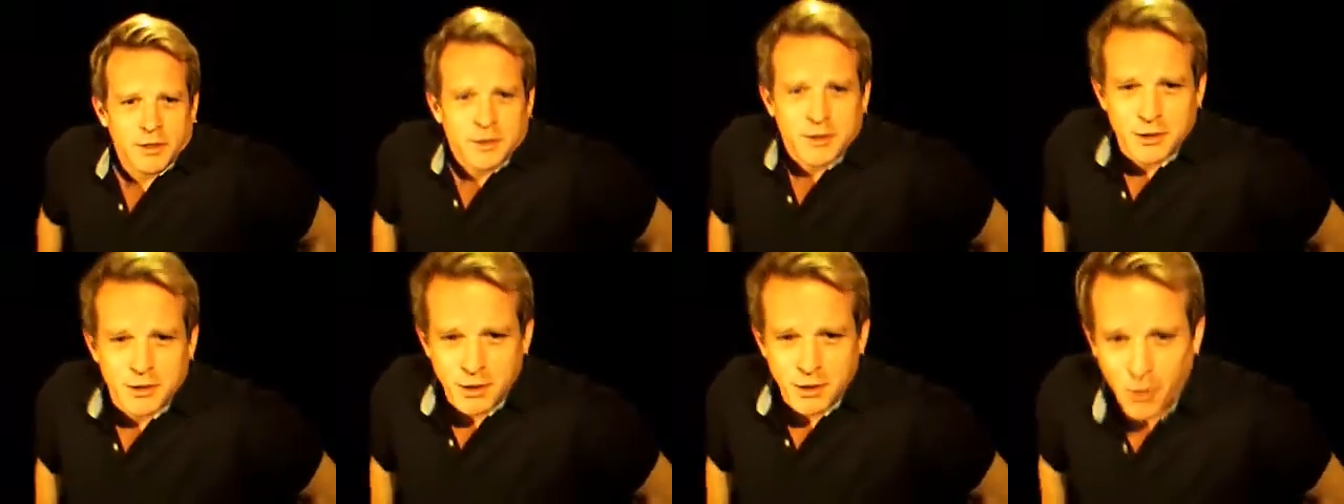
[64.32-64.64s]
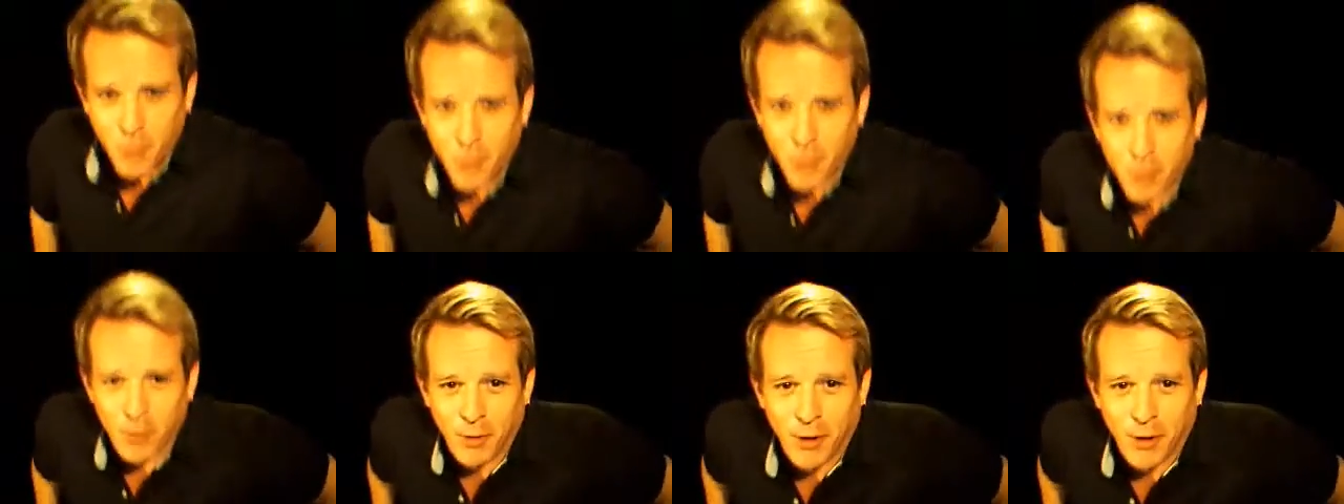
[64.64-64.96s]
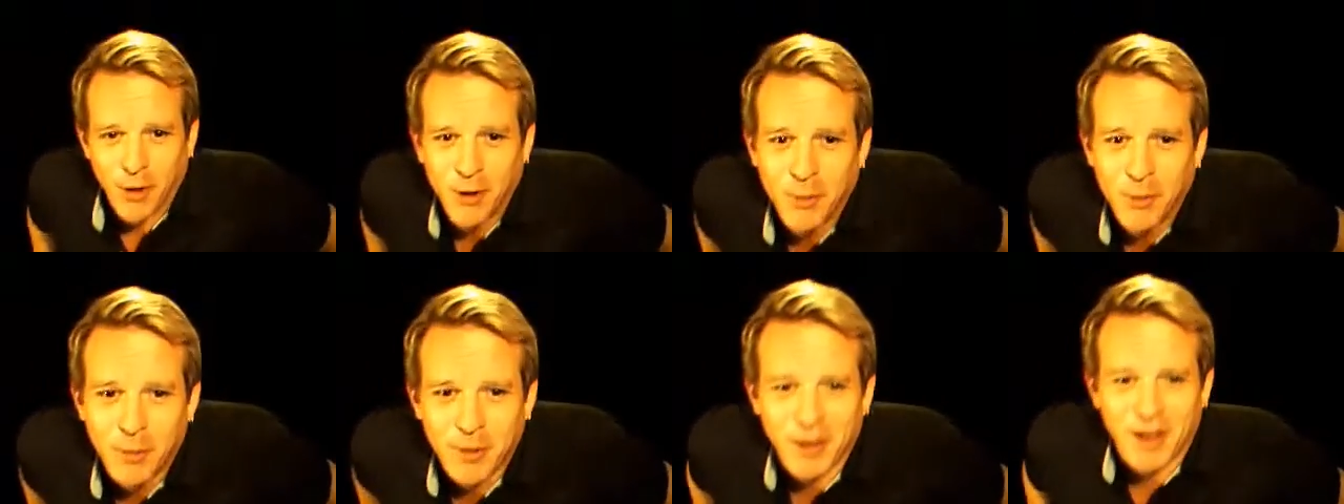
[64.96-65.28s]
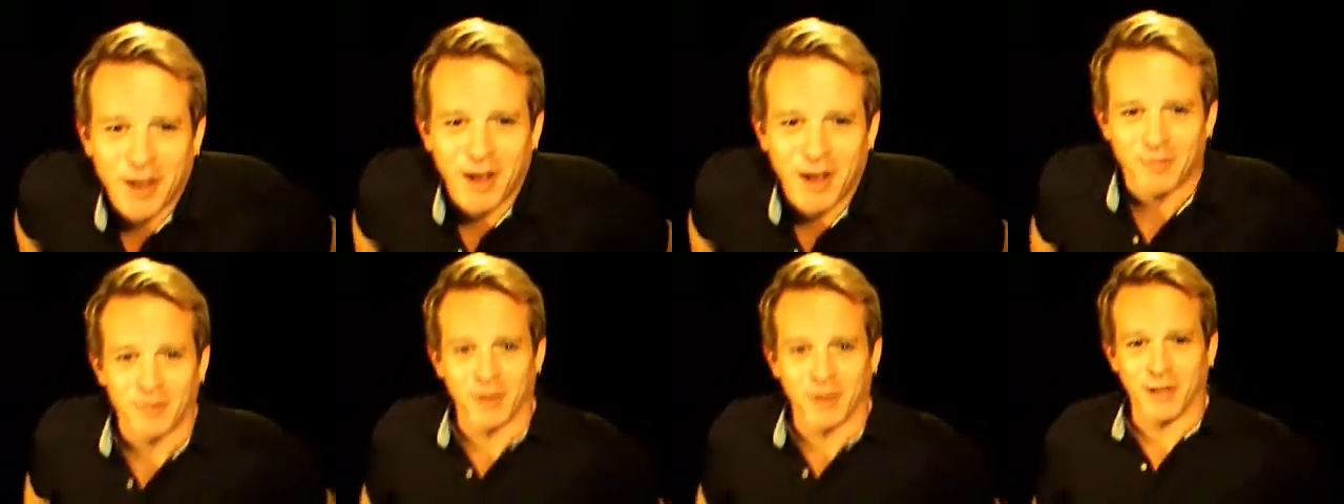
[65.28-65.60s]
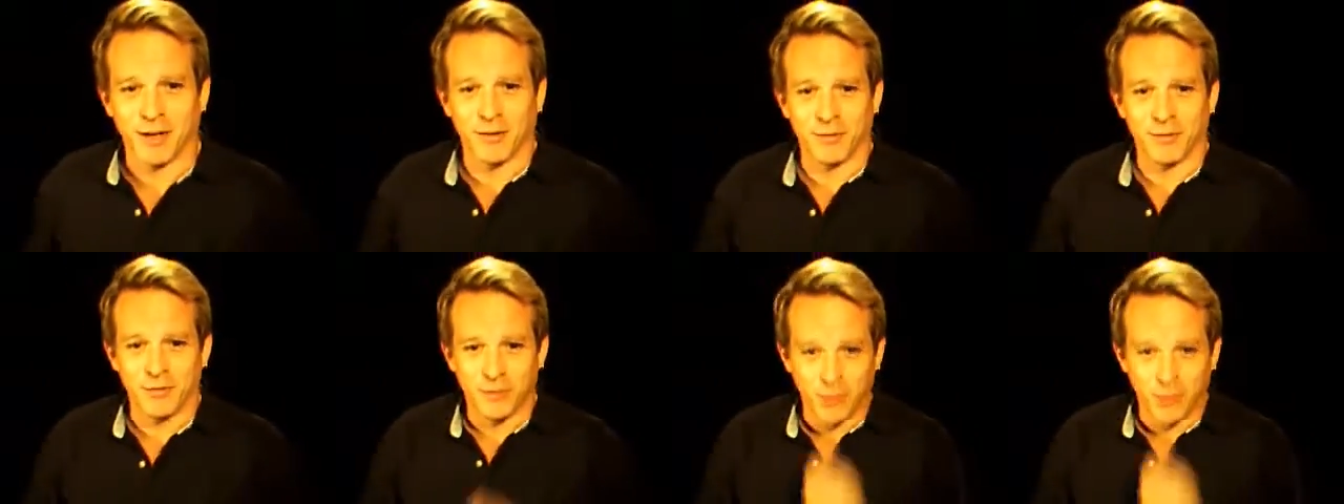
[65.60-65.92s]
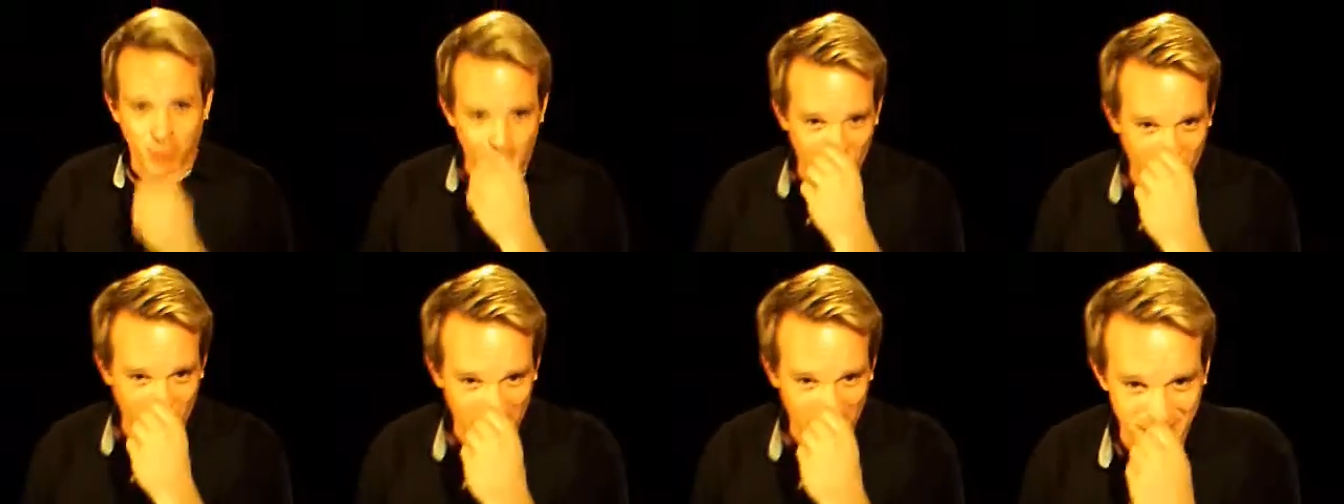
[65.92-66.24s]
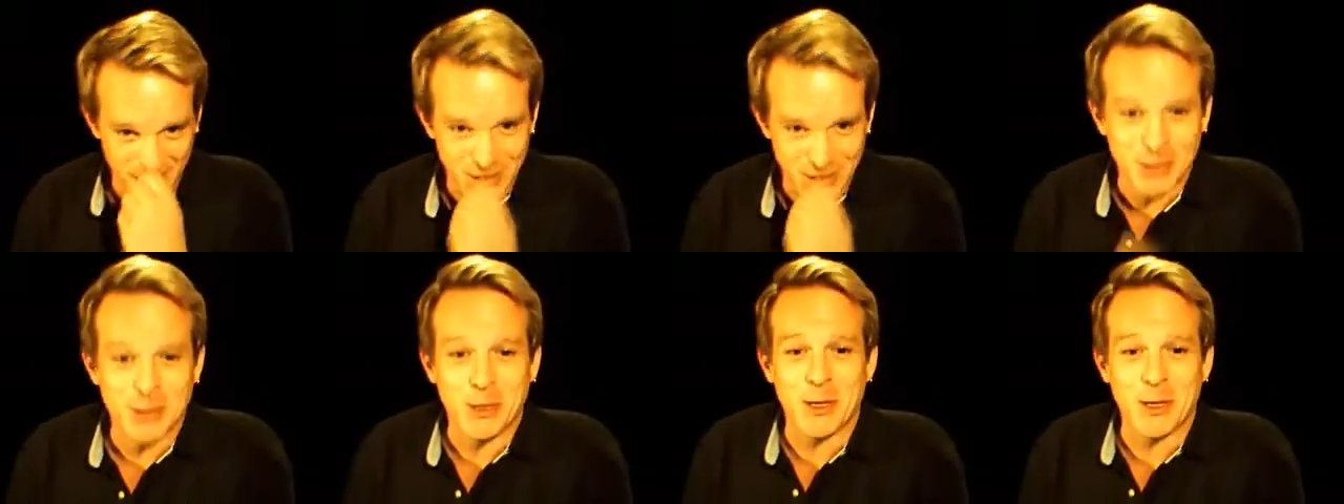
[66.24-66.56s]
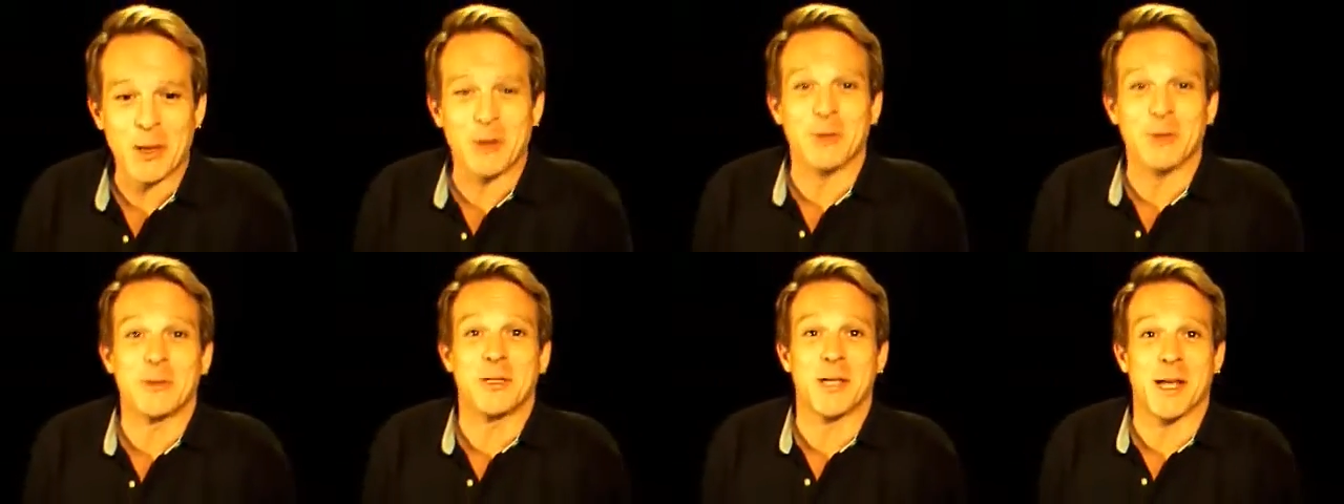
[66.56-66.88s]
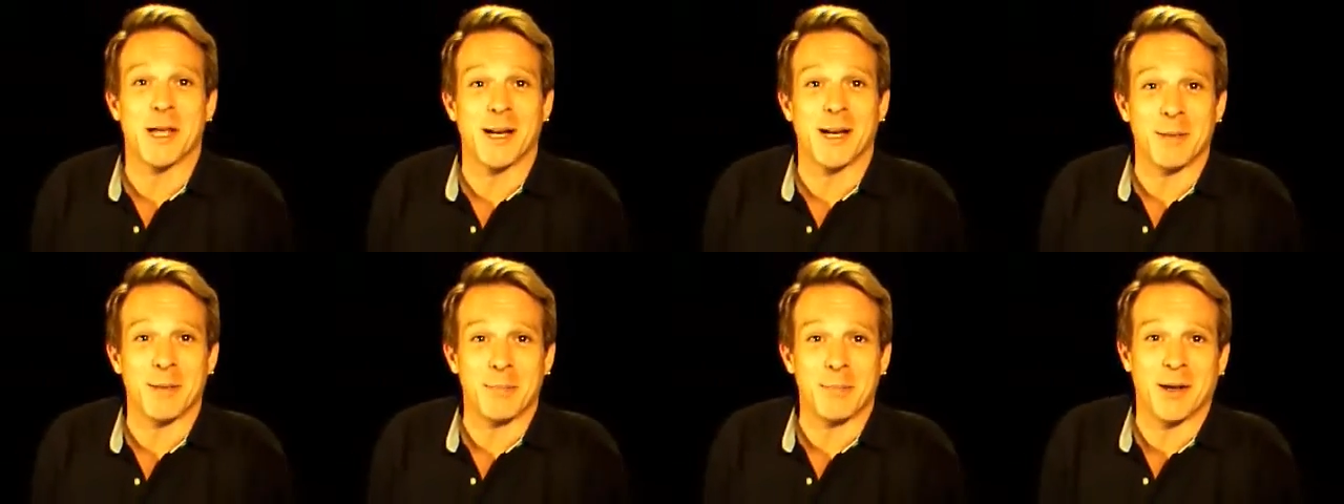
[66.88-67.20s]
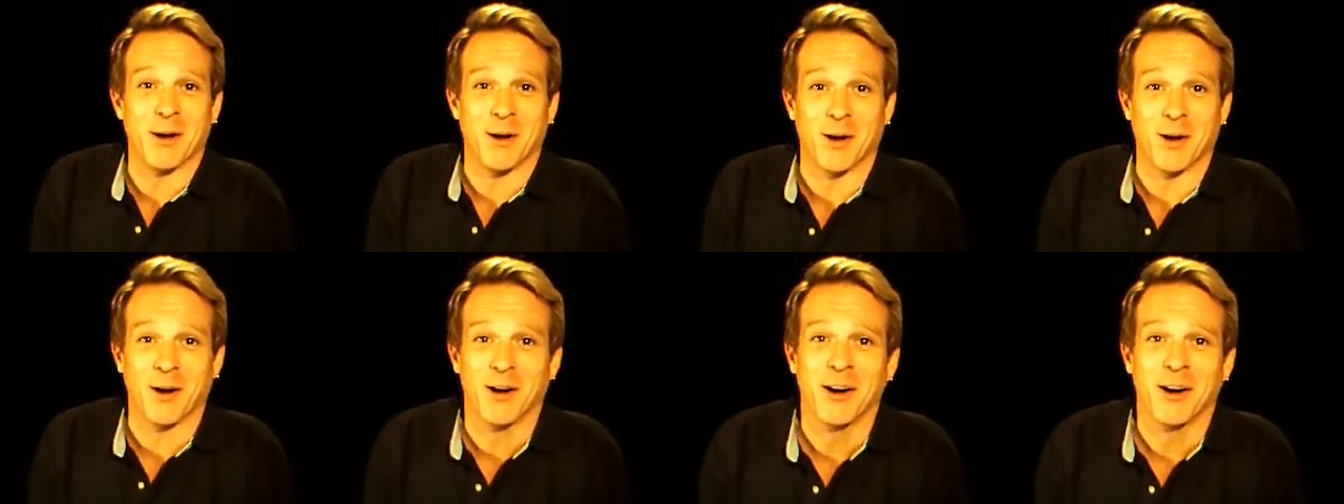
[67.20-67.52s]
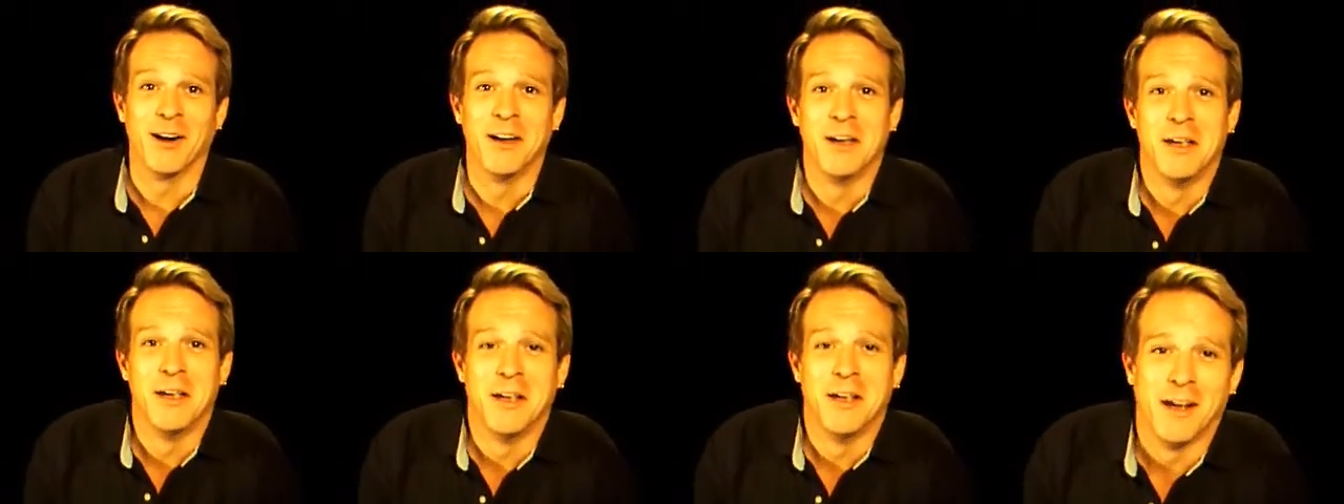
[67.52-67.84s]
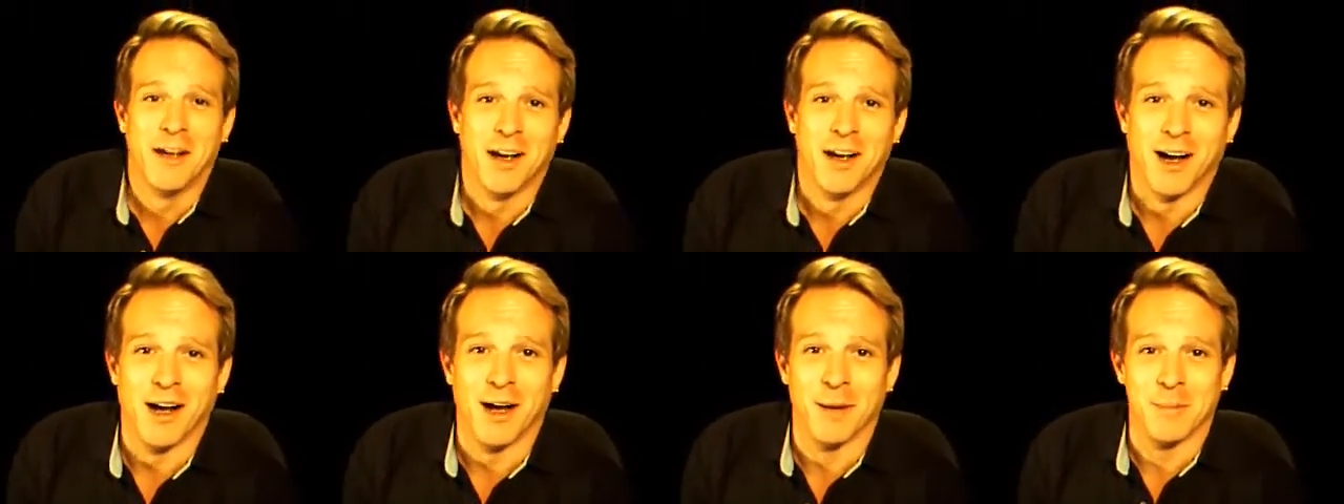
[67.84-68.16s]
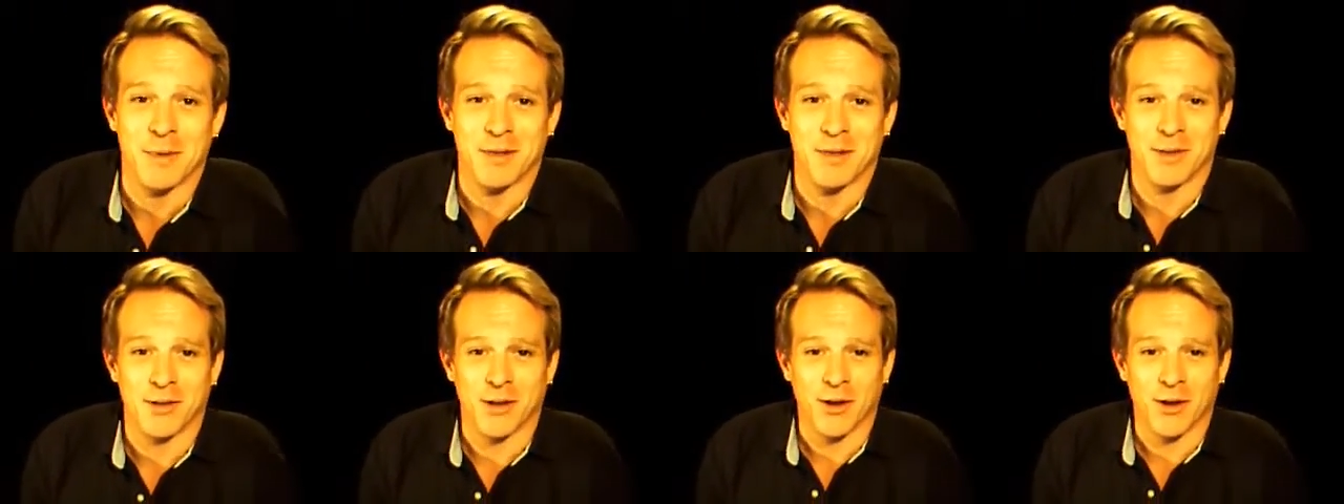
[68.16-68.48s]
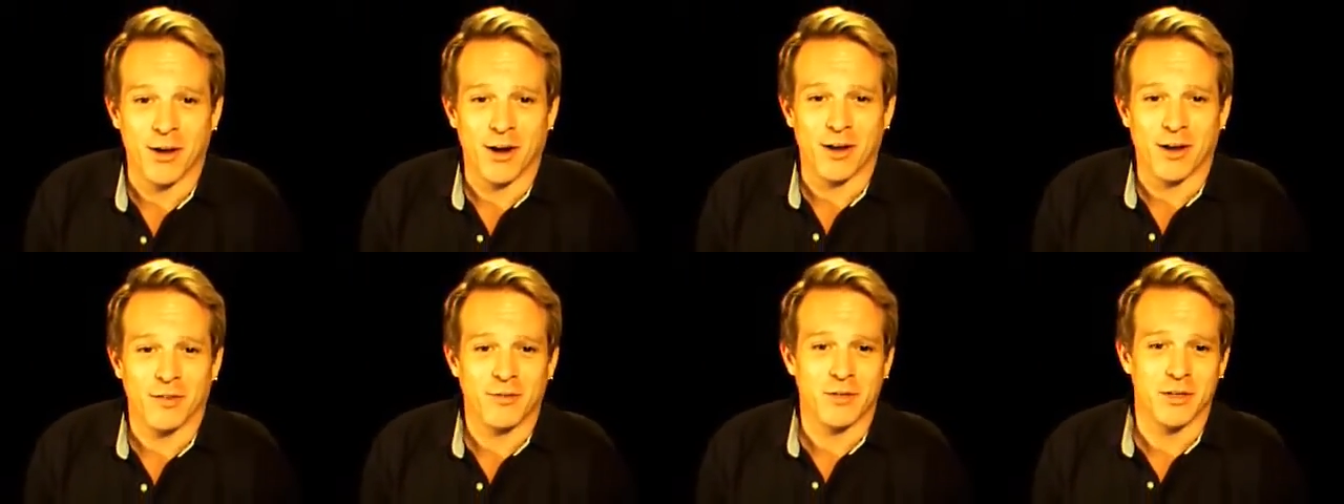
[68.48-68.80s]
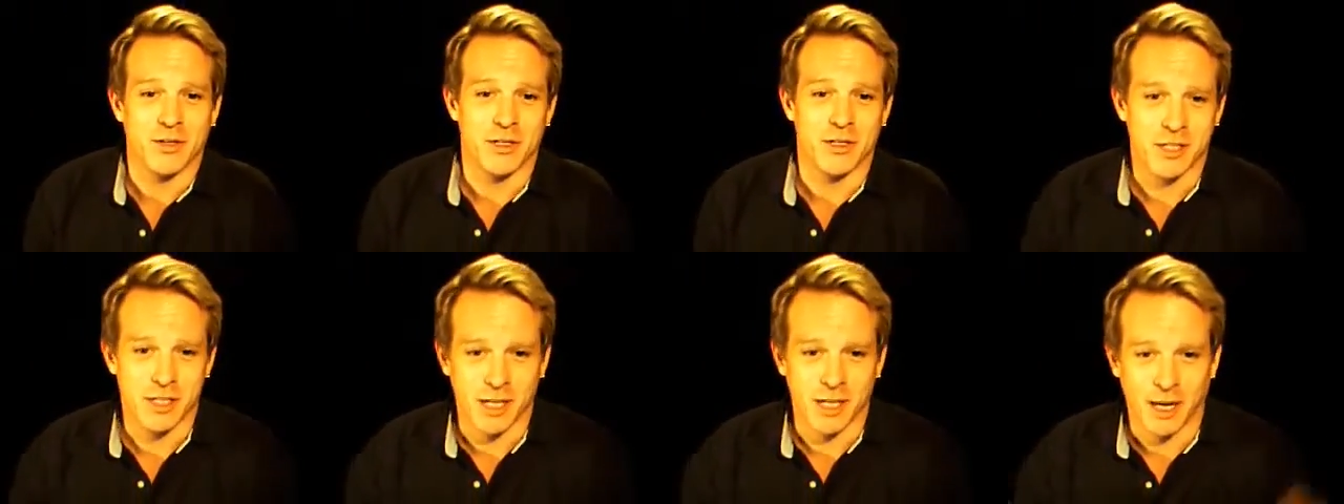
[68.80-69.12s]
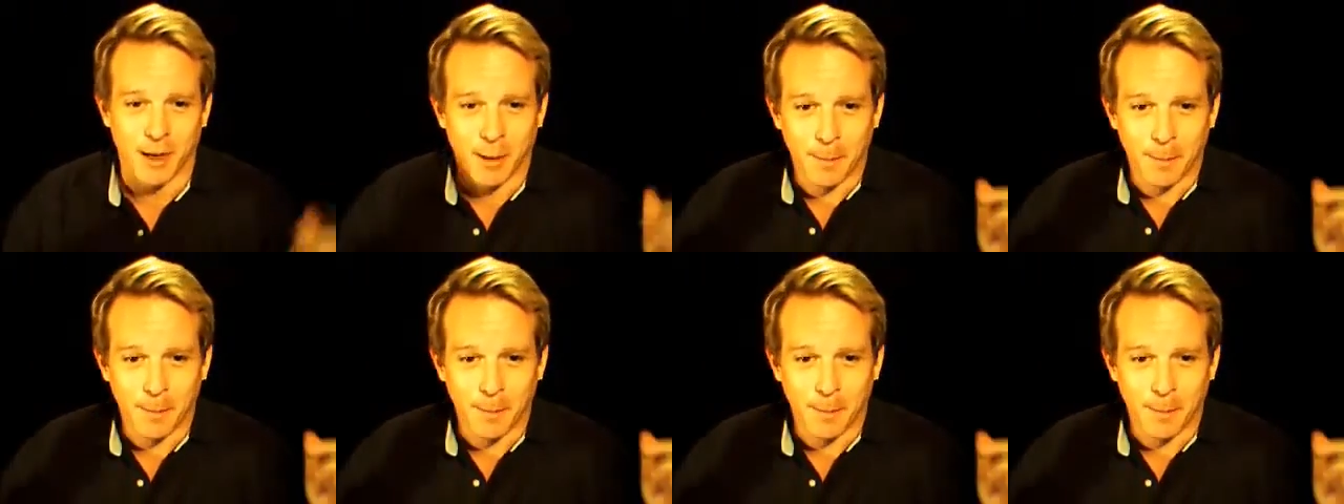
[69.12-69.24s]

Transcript: So we have a full-on studio setup here um, in the office.